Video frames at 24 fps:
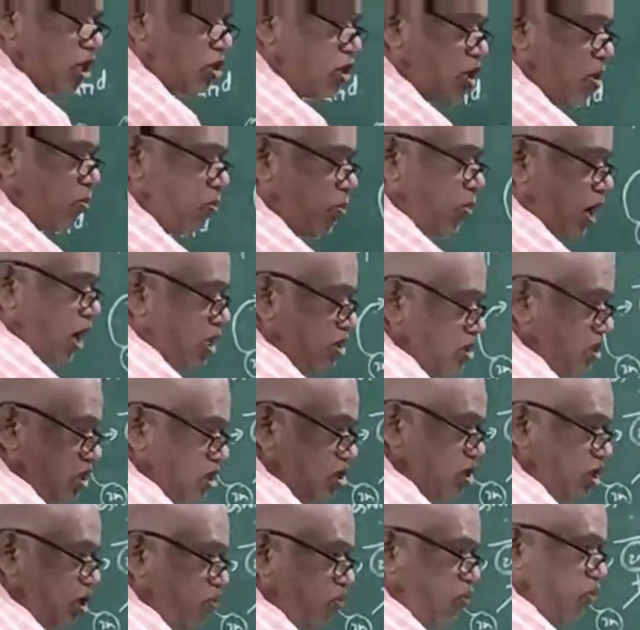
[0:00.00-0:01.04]
The
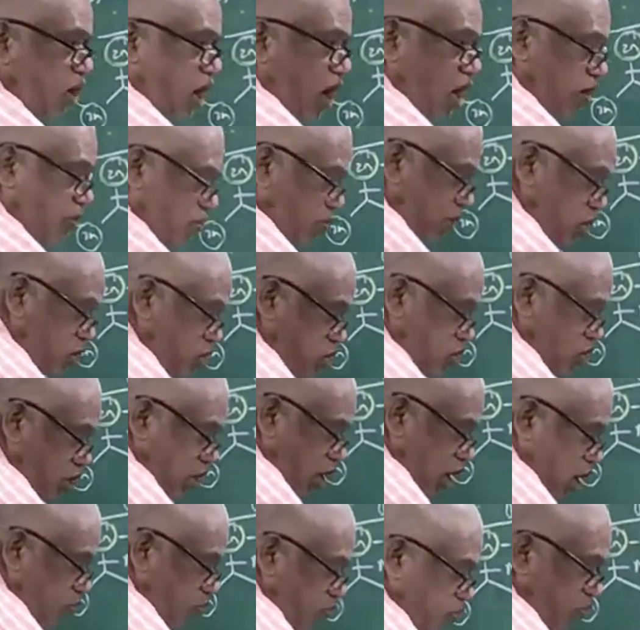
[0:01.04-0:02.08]
process of formation
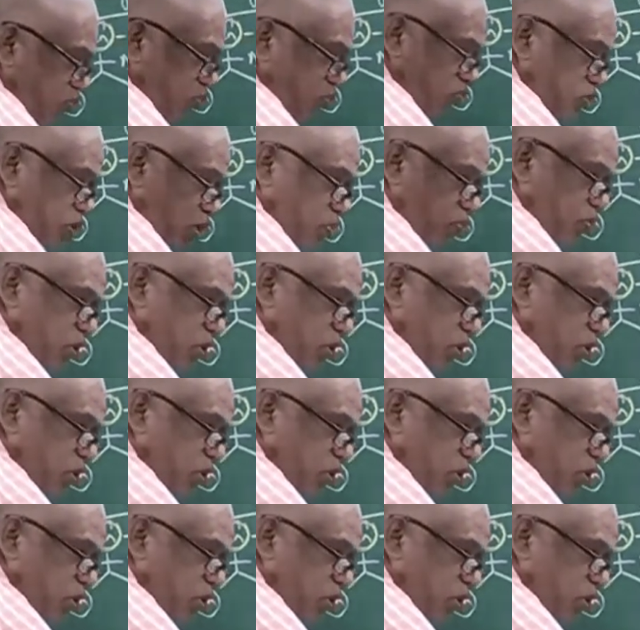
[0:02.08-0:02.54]
of